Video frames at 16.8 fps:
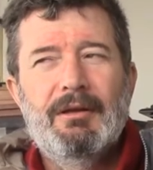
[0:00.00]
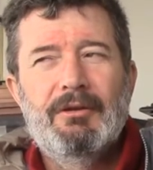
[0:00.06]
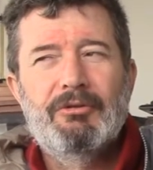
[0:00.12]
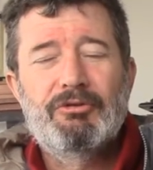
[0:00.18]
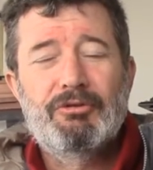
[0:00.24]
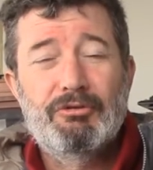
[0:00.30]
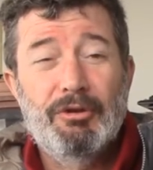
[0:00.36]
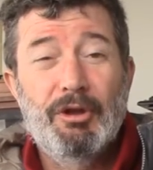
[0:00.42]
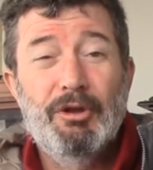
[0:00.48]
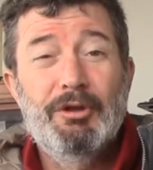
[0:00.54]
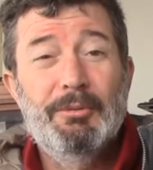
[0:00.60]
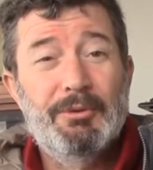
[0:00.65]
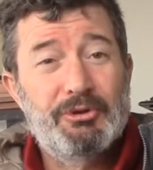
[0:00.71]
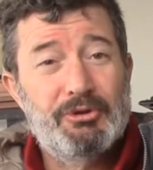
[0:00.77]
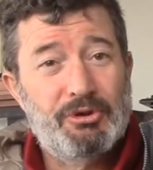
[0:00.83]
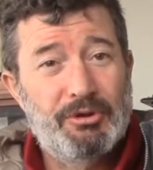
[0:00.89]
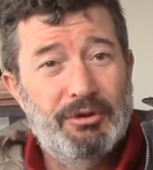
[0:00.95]
Slowly
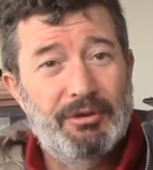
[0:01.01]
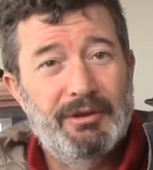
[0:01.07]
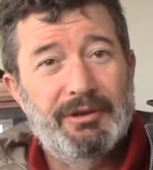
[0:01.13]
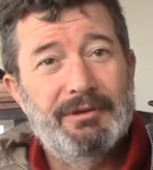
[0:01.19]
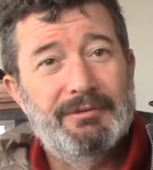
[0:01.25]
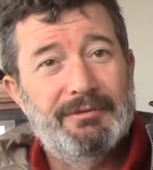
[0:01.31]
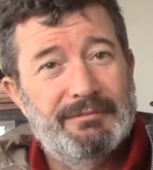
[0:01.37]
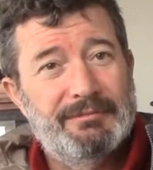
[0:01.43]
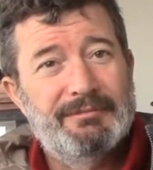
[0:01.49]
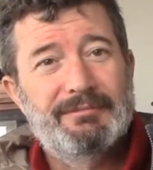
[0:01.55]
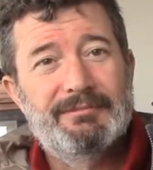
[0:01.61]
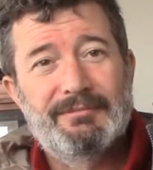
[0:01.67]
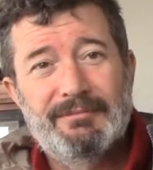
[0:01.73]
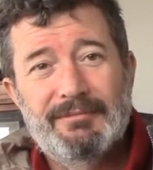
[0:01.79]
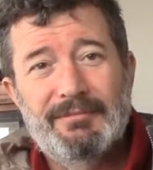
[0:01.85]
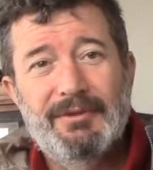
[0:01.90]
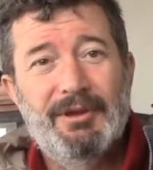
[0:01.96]
but surely.
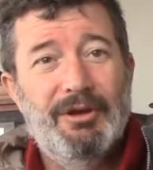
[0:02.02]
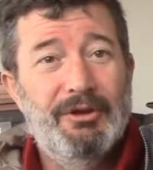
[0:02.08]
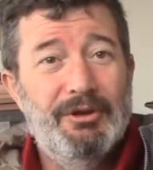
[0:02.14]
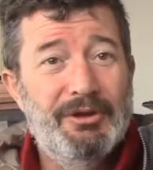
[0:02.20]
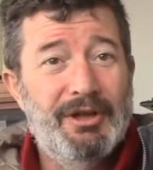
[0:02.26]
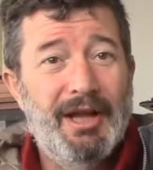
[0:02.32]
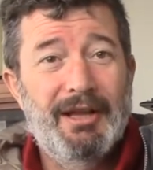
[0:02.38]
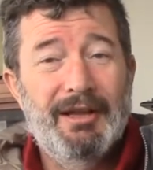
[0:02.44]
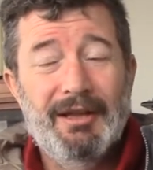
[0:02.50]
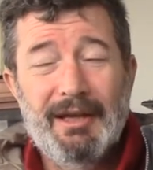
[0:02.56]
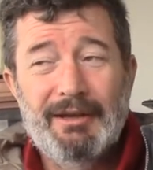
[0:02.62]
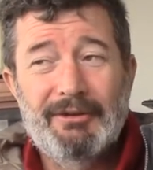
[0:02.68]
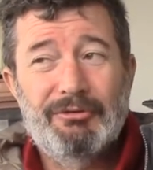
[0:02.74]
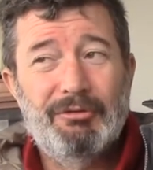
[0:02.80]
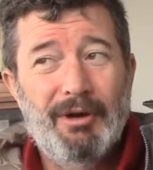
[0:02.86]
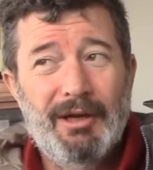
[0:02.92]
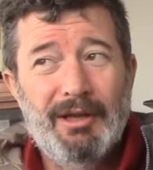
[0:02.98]
You know, you got
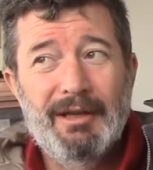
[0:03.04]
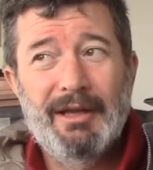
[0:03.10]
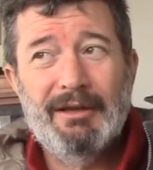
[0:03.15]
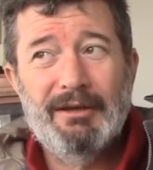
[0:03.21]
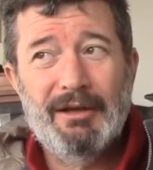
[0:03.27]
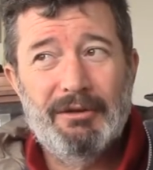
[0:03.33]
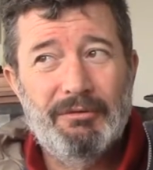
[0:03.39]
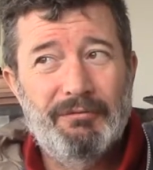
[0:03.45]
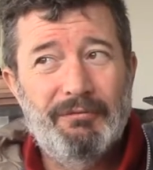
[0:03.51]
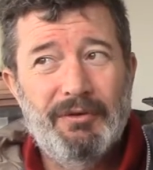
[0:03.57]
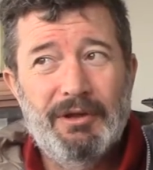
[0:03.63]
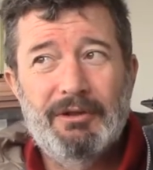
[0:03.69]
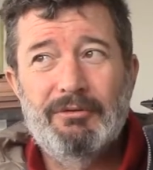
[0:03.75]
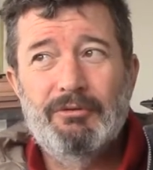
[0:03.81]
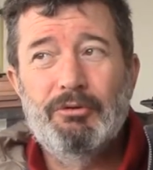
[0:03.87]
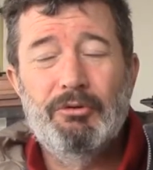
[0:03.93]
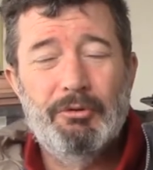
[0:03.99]
to try and land on your
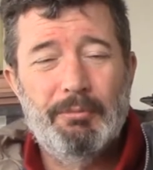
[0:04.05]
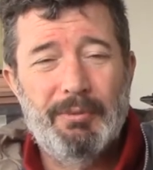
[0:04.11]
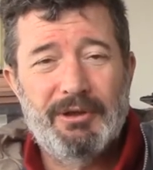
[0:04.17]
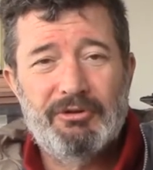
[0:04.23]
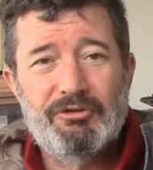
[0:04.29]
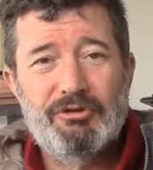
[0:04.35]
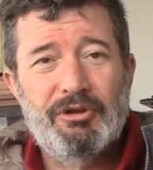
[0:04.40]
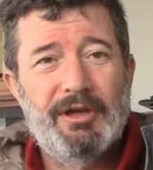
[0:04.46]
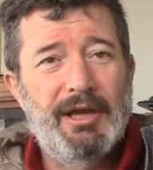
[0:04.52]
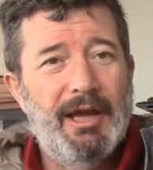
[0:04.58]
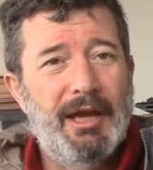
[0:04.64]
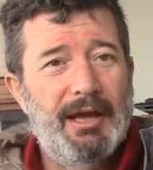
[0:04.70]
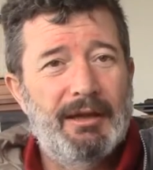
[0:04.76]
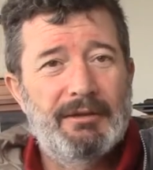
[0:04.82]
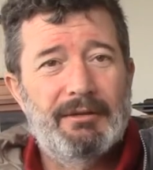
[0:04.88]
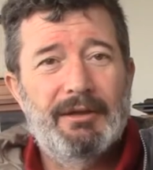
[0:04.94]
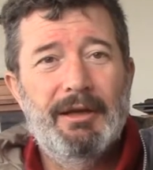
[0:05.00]
feet and do the best you
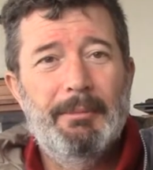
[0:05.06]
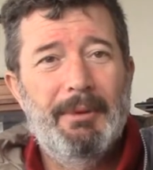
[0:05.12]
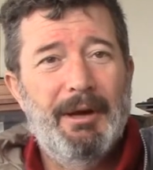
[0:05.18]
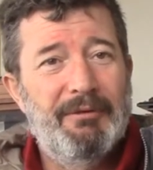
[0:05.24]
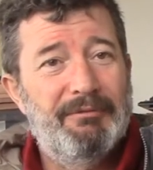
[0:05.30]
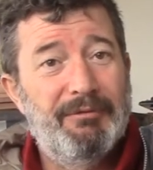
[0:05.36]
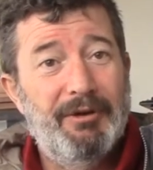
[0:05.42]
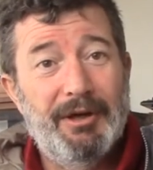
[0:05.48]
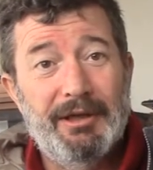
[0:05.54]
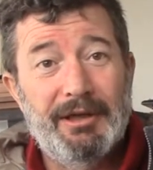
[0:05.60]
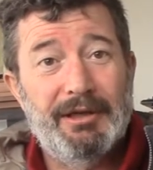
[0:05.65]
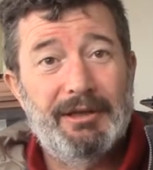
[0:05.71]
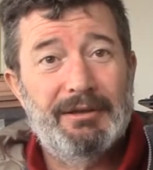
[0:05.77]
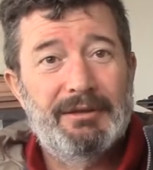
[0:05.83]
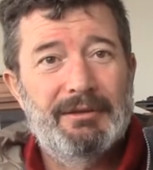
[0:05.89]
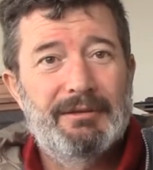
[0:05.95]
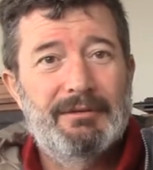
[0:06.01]
can. Come out fighting.
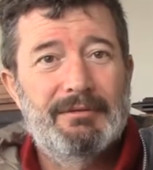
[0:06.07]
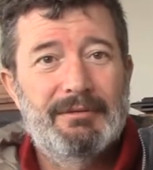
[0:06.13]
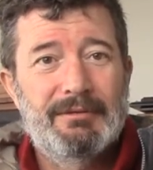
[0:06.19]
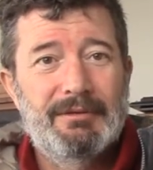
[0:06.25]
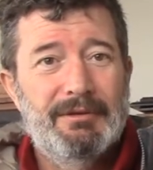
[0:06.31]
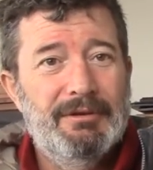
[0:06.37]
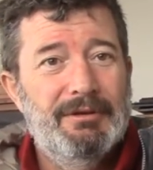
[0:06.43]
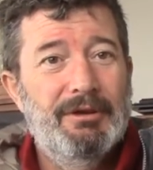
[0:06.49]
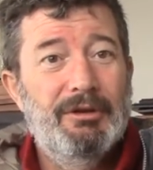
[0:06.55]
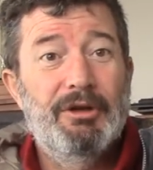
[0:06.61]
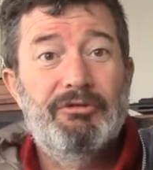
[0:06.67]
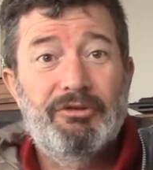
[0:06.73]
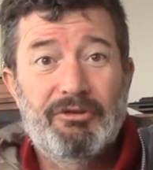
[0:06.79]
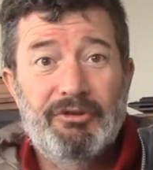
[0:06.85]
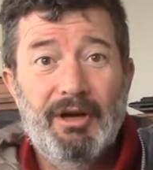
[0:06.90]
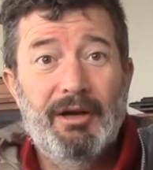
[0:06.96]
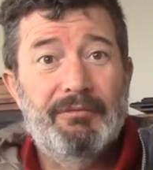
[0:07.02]
You know,
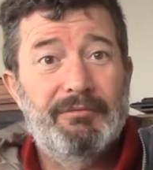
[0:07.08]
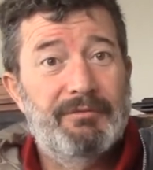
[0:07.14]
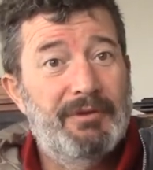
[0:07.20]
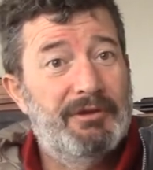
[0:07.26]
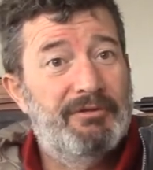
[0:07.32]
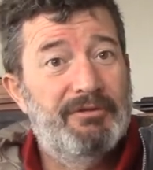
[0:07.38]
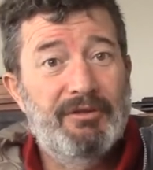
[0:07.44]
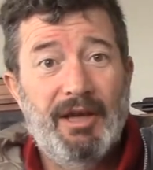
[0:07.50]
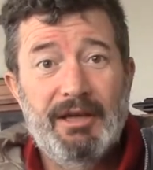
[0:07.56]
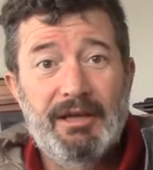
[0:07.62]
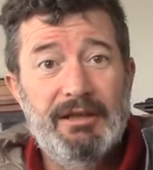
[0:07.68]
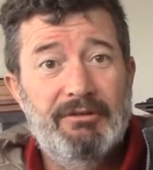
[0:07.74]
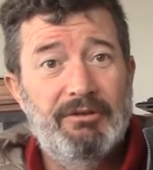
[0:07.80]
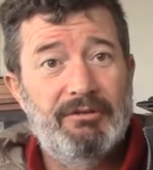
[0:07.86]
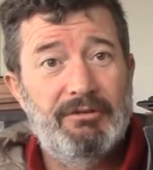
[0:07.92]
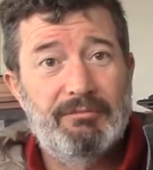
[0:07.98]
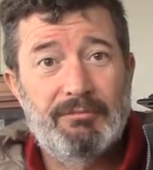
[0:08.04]
it's tough. It's not
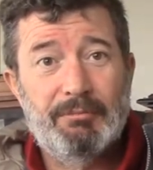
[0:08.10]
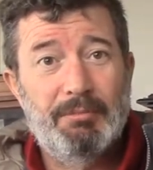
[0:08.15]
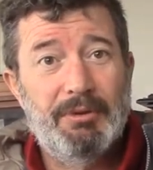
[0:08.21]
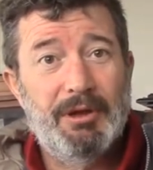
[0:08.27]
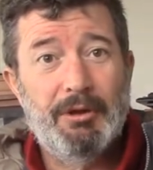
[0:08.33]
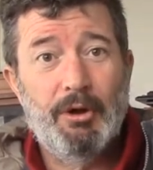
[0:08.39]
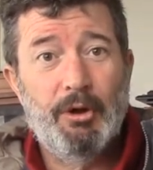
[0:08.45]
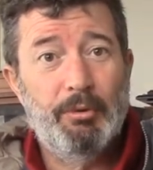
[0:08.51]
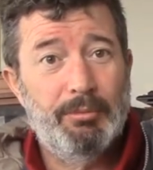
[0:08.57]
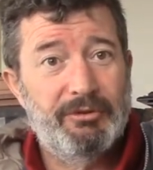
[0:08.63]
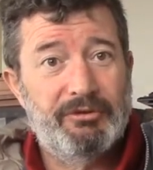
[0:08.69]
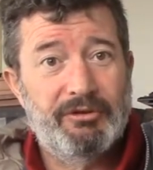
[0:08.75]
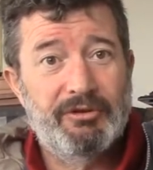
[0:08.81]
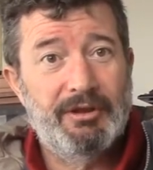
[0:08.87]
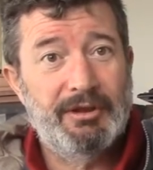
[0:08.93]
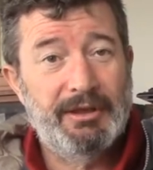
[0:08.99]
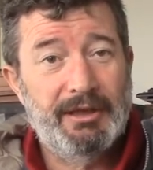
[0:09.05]
easy being homeless
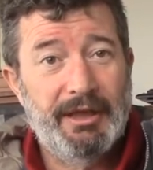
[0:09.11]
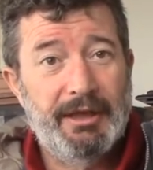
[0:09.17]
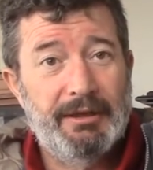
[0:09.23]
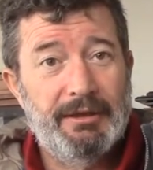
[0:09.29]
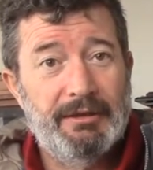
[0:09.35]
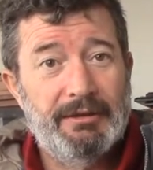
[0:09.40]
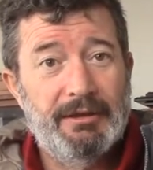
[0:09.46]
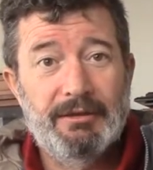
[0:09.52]
in Atlanta.